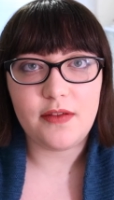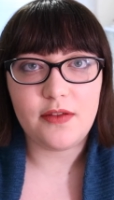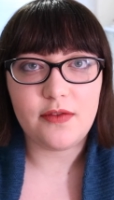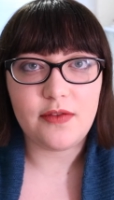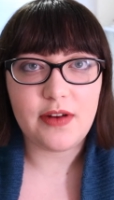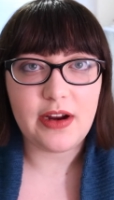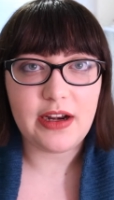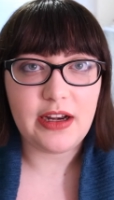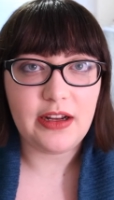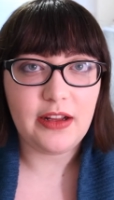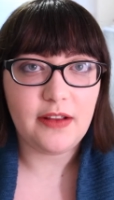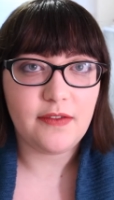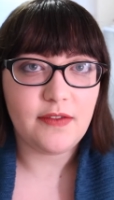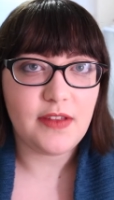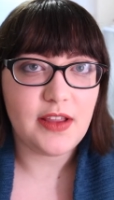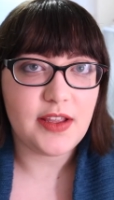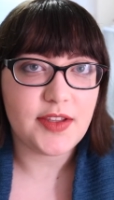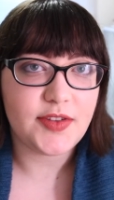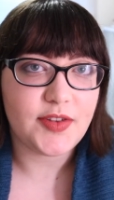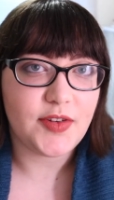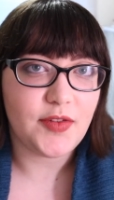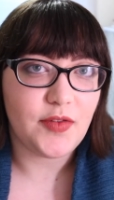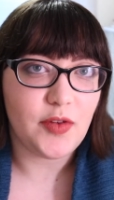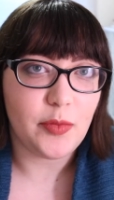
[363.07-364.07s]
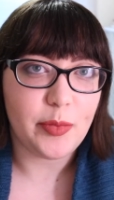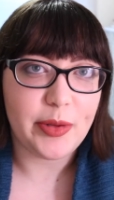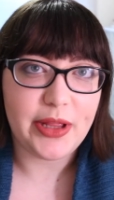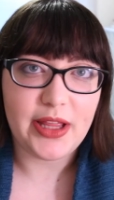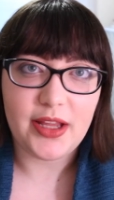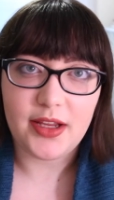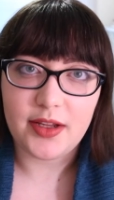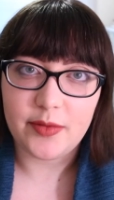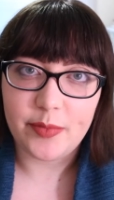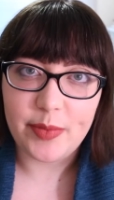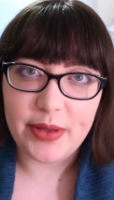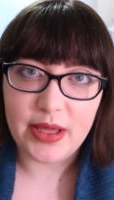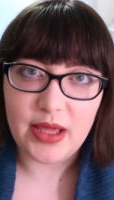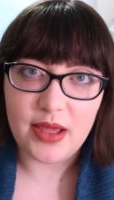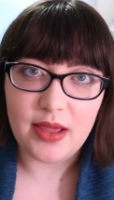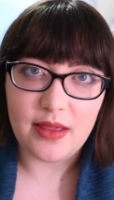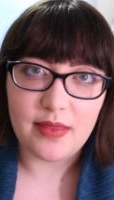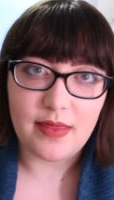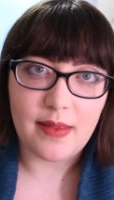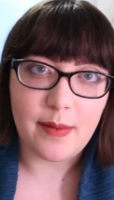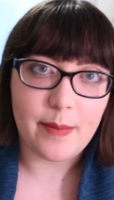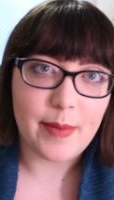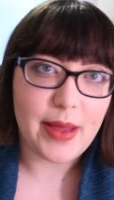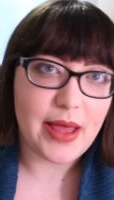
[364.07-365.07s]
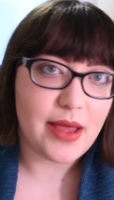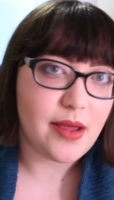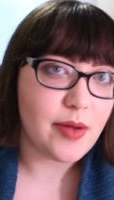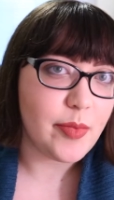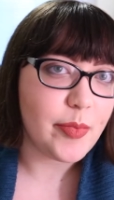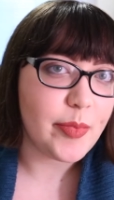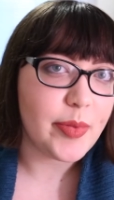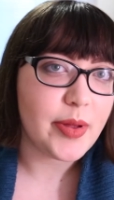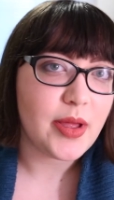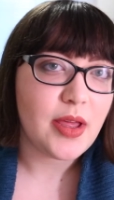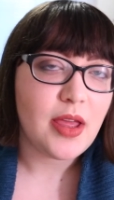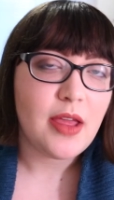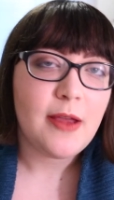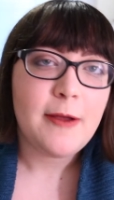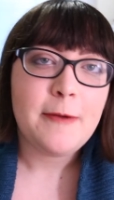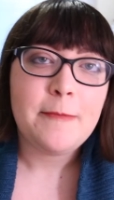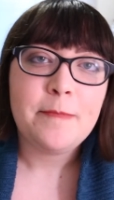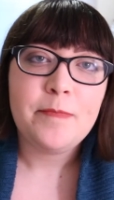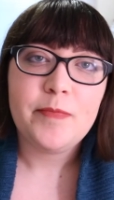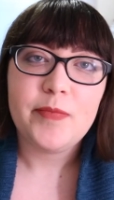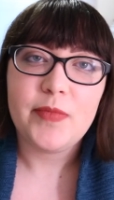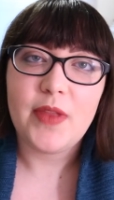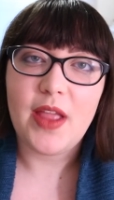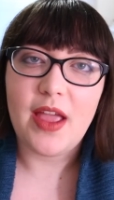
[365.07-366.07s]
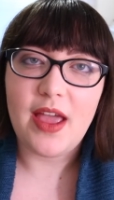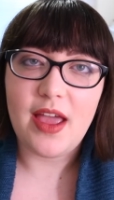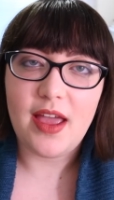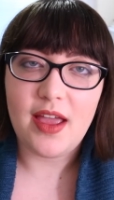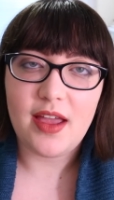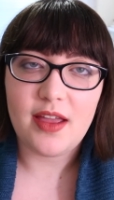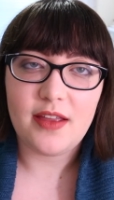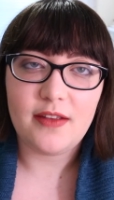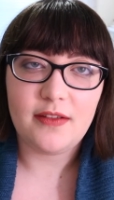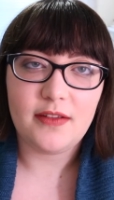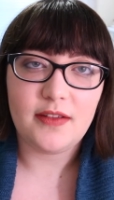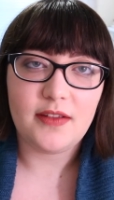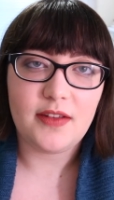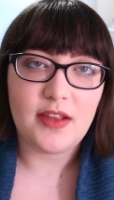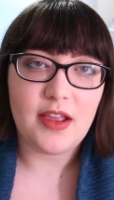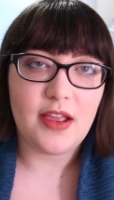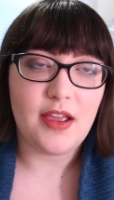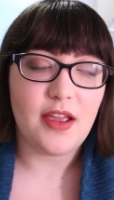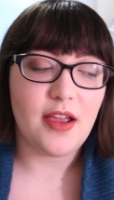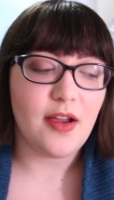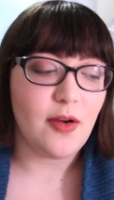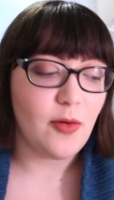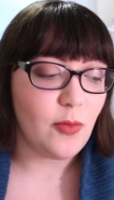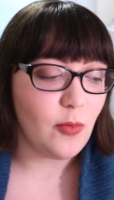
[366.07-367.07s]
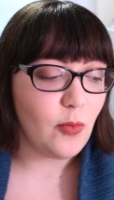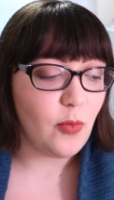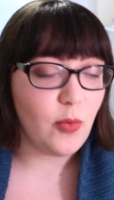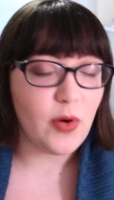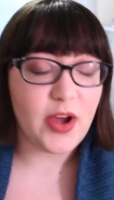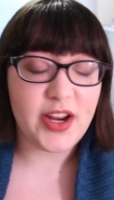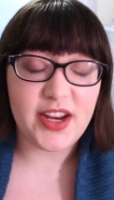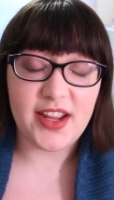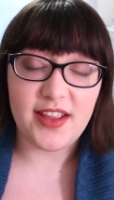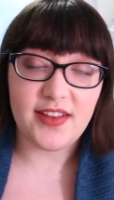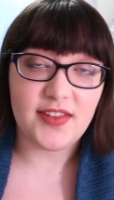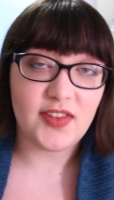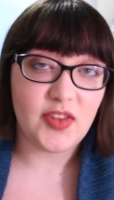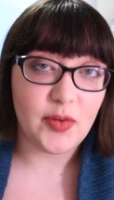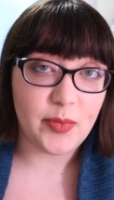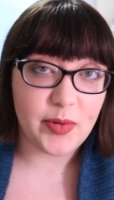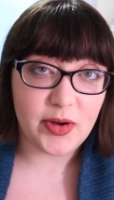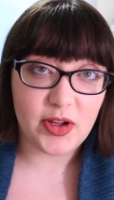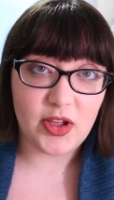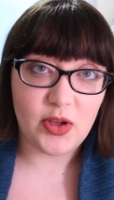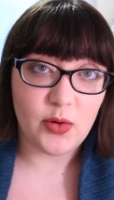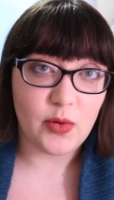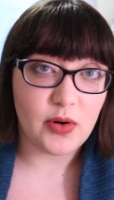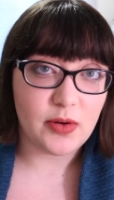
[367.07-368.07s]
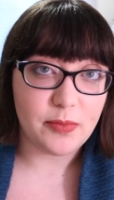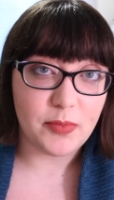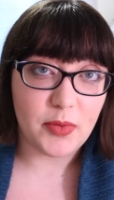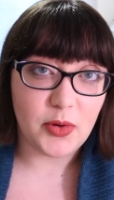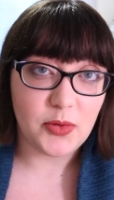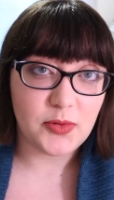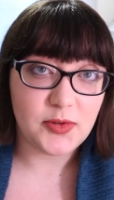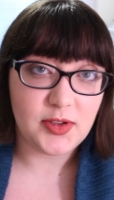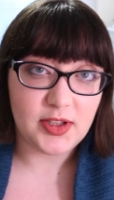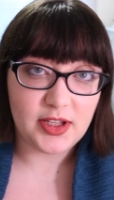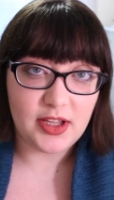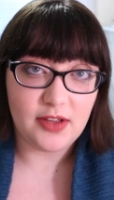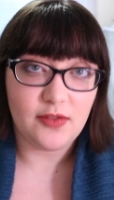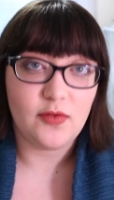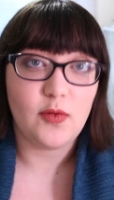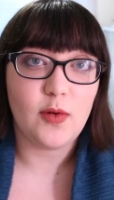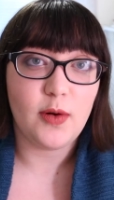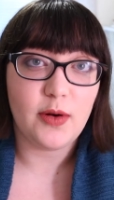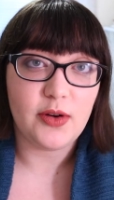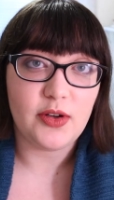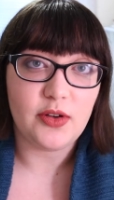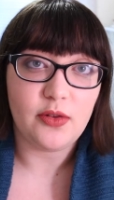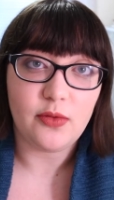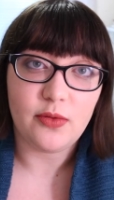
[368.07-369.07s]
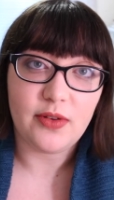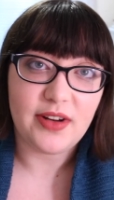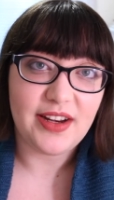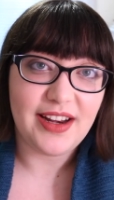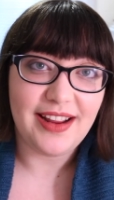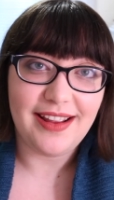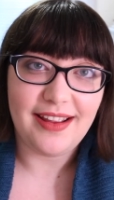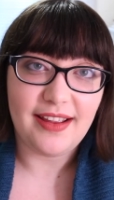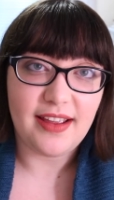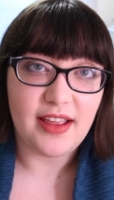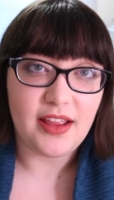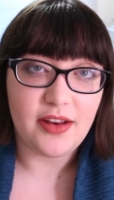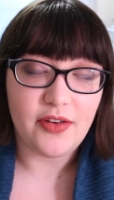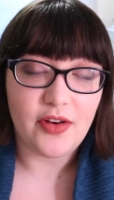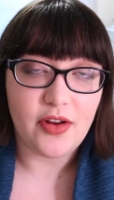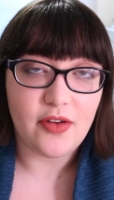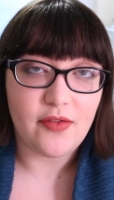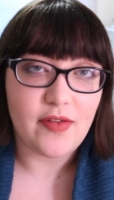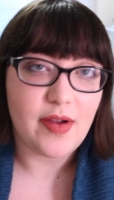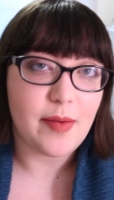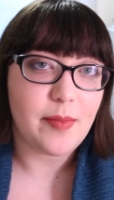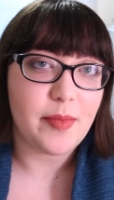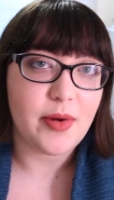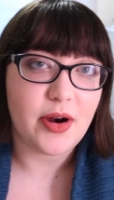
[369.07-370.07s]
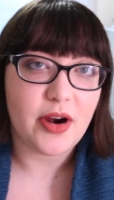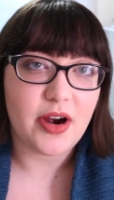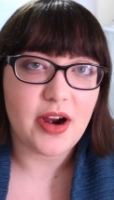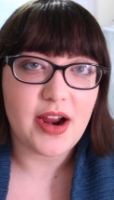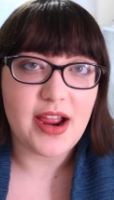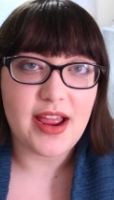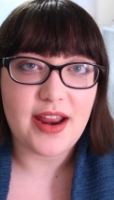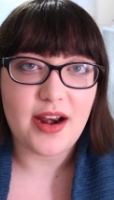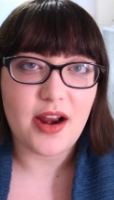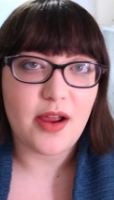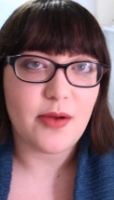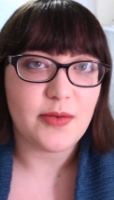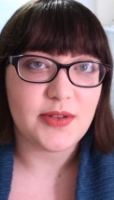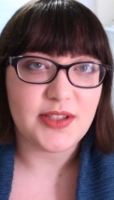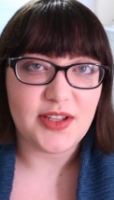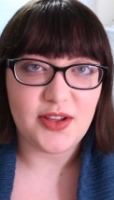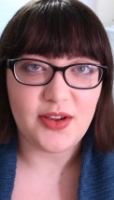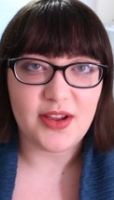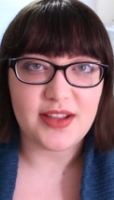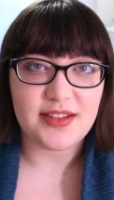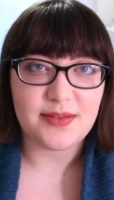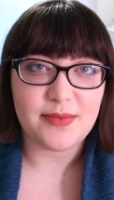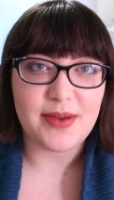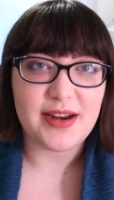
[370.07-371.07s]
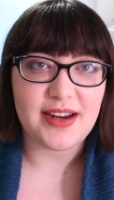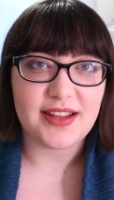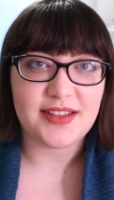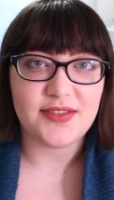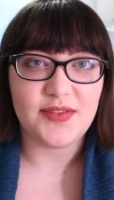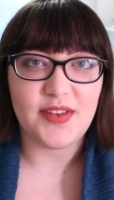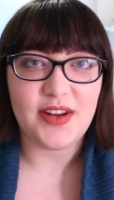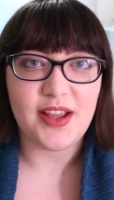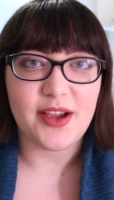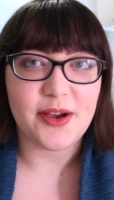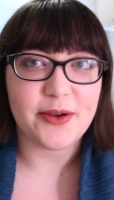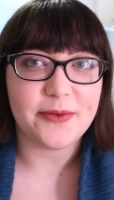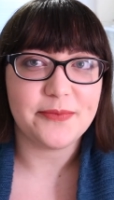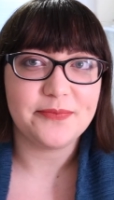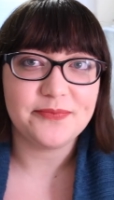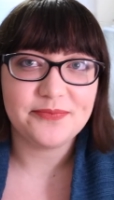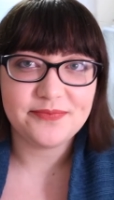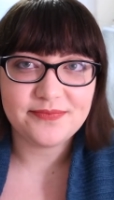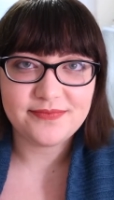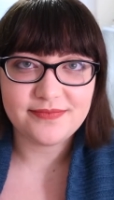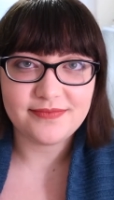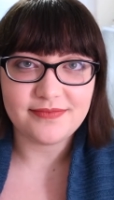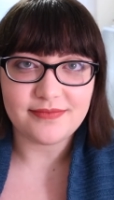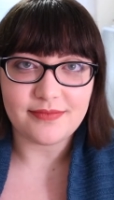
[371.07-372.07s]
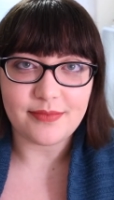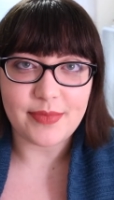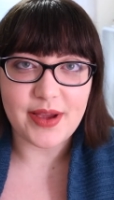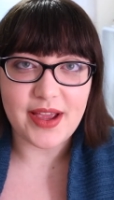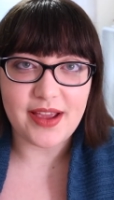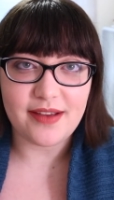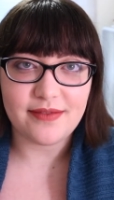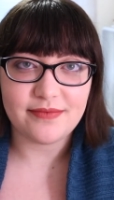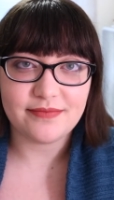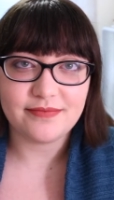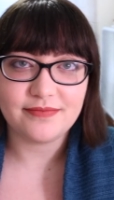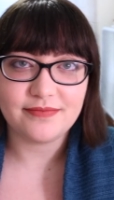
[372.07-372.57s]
you've read any of these, or if you're planning on picking them up, and what is the book you are most looking forward to reading in November, and I will see you guys in my next video. Bye.